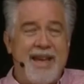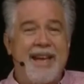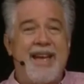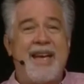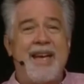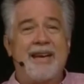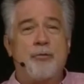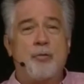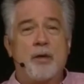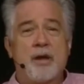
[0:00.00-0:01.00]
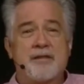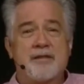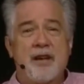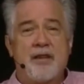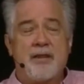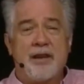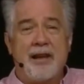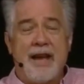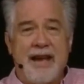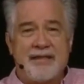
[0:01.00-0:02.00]
and we're going to study the
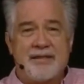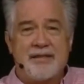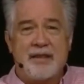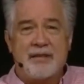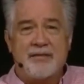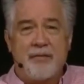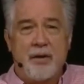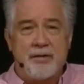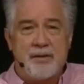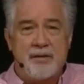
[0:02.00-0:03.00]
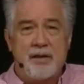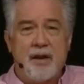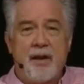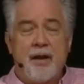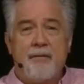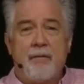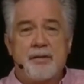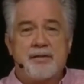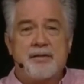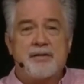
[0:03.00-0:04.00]
last six verses,
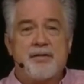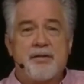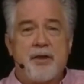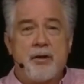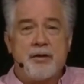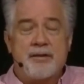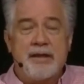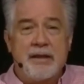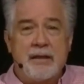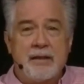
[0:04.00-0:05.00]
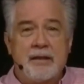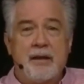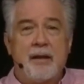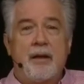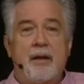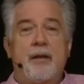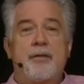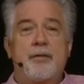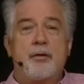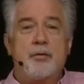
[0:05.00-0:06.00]
verses 13
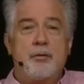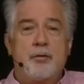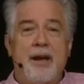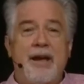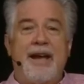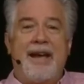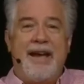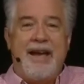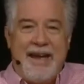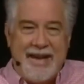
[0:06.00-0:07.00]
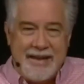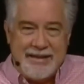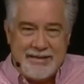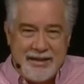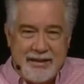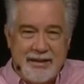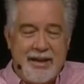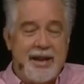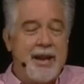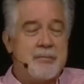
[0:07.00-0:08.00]
through 18.
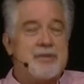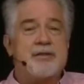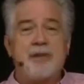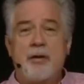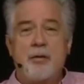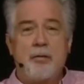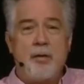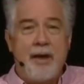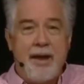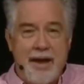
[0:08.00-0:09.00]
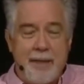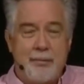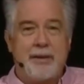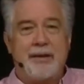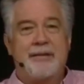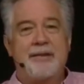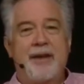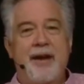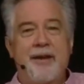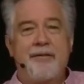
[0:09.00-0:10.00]
And I'm so happy to
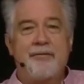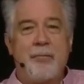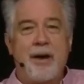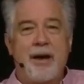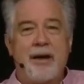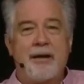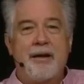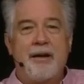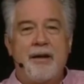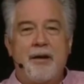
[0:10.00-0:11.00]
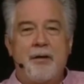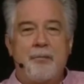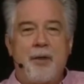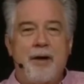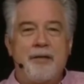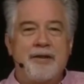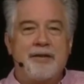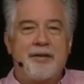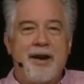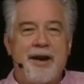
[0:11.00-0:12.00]
have my partner in
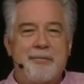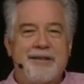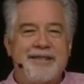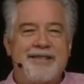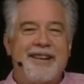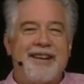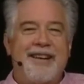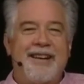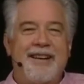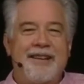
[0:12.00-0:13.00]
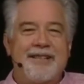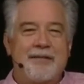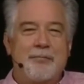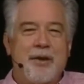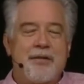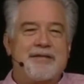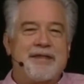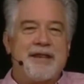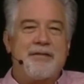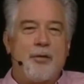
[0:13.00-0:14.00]
crime here, Brother
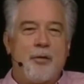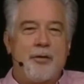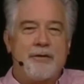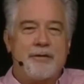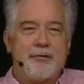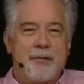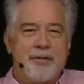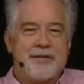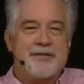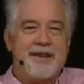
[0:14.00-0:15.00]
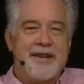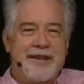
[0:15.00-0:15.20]
Steve Orton, with us today.